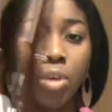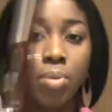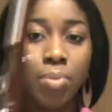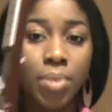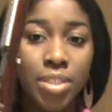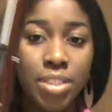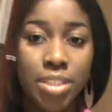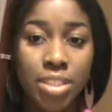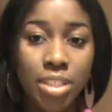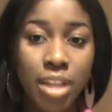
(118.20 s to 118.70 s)

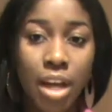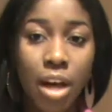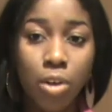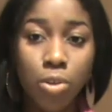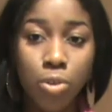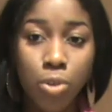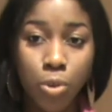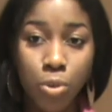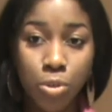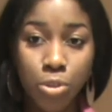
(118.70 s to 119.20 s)
which
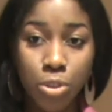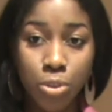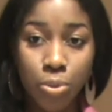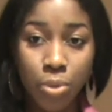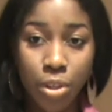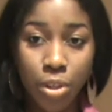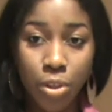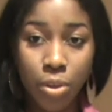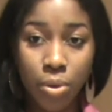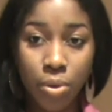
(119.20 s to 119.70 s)
I'll go through
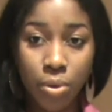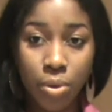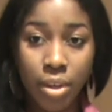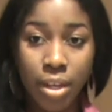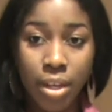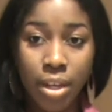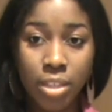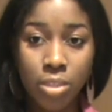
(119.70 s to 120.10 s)
with you